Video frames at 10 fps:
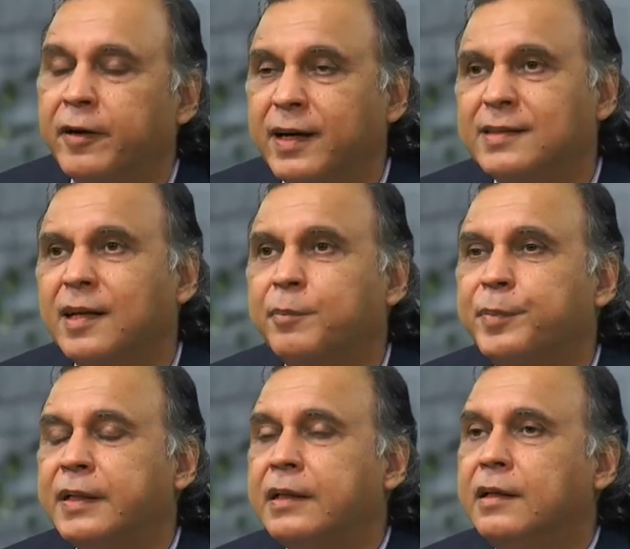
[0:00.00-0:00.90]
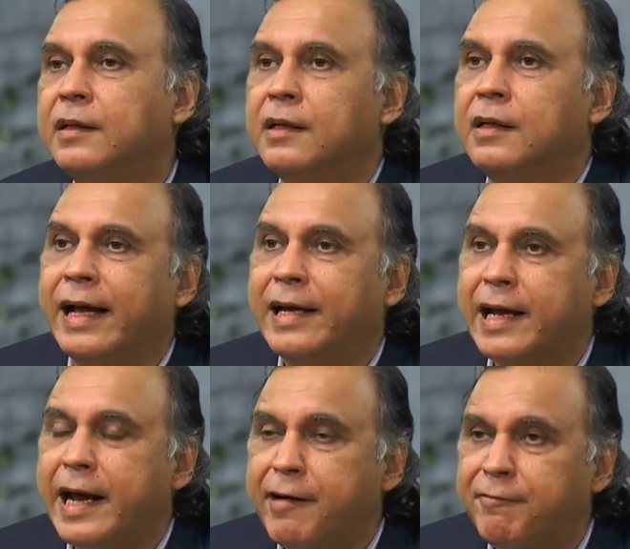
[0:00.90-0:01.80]
For example,
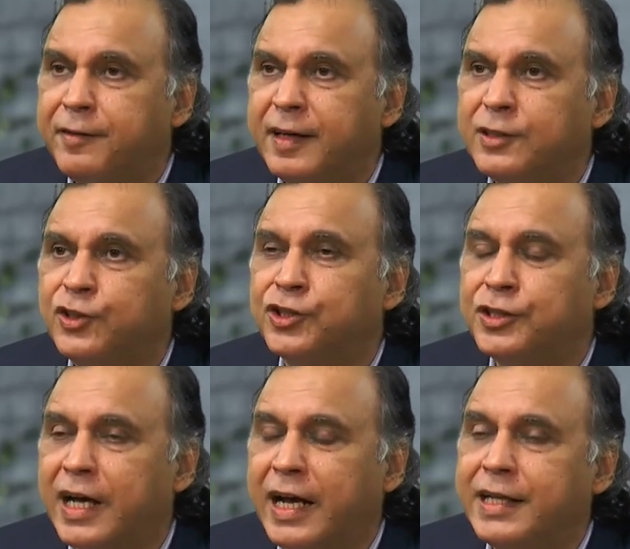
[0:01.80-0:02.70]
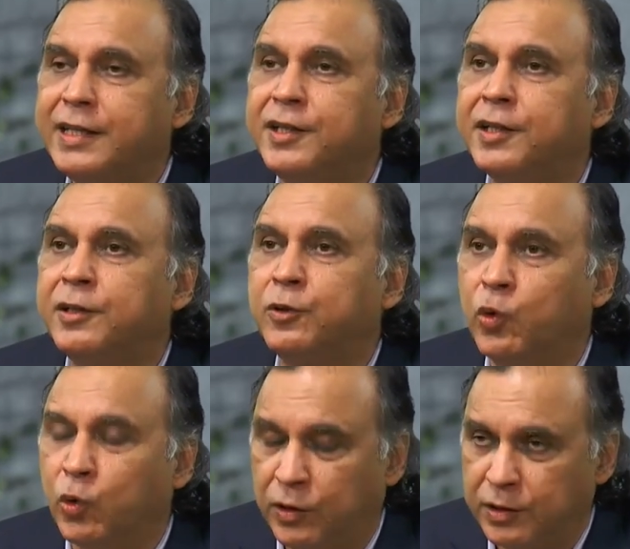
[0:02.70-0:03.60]
an average
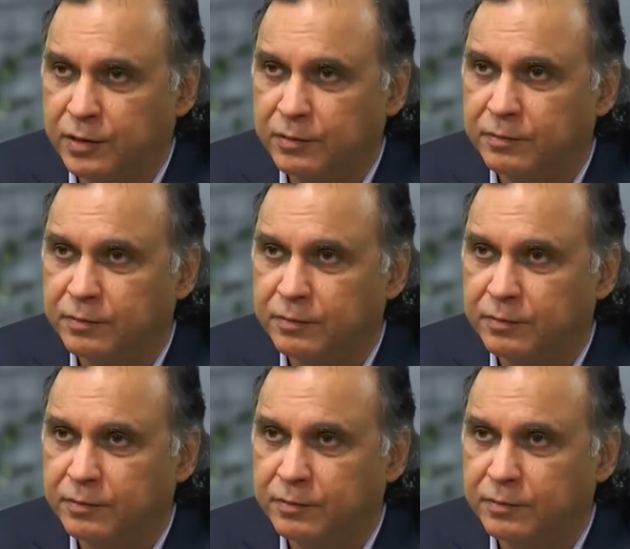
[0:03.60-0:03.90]
9-year-old,